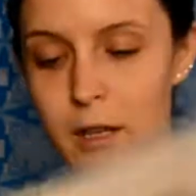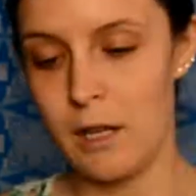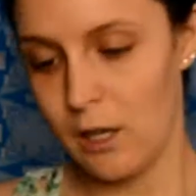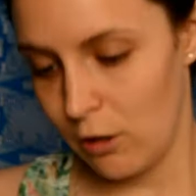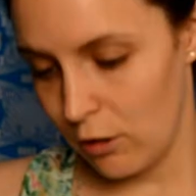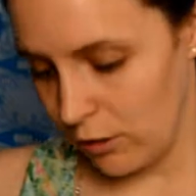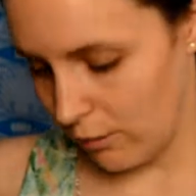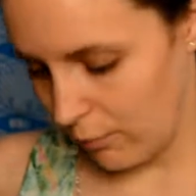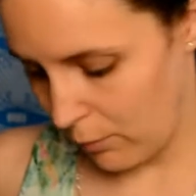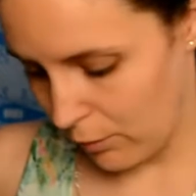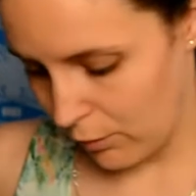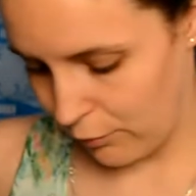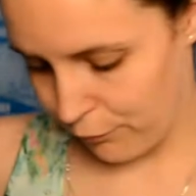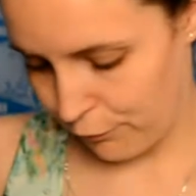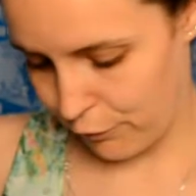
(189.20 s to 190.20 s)
I got
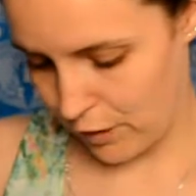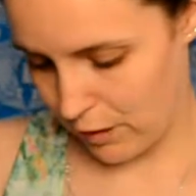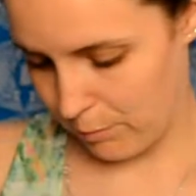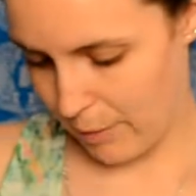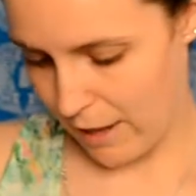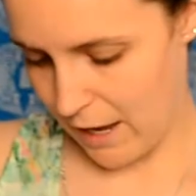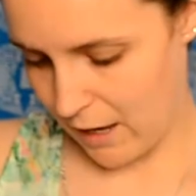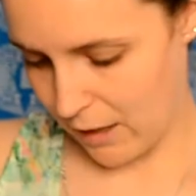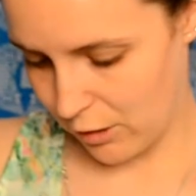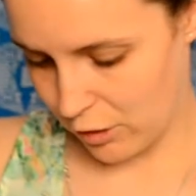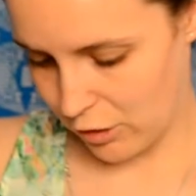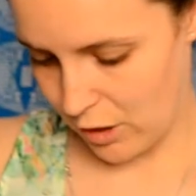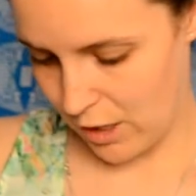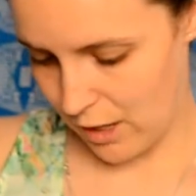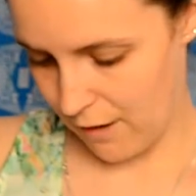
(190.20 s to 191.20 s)
the free bag.
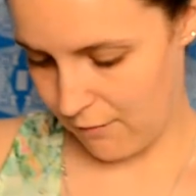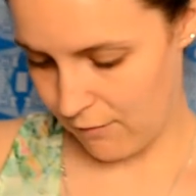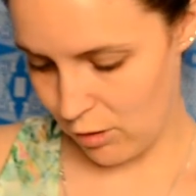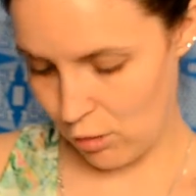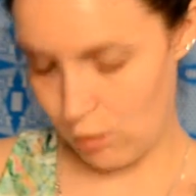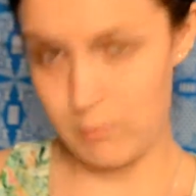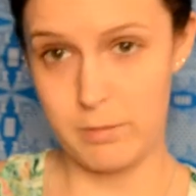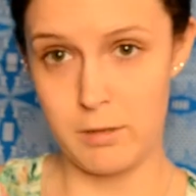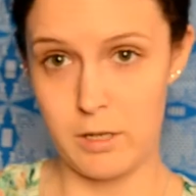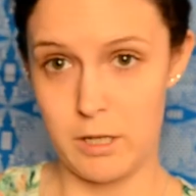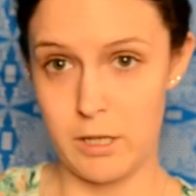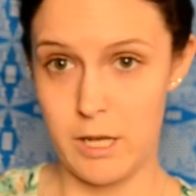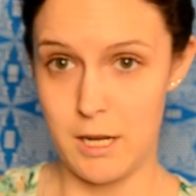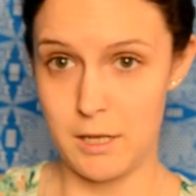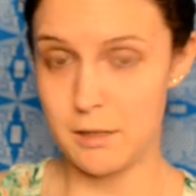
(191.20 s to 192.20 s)
So I haven't opened it
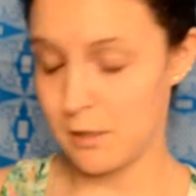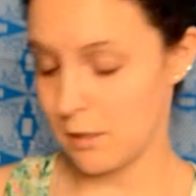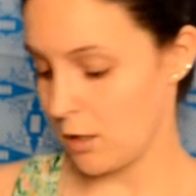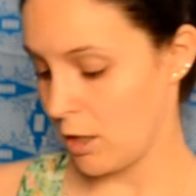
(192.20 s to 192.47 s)
yet.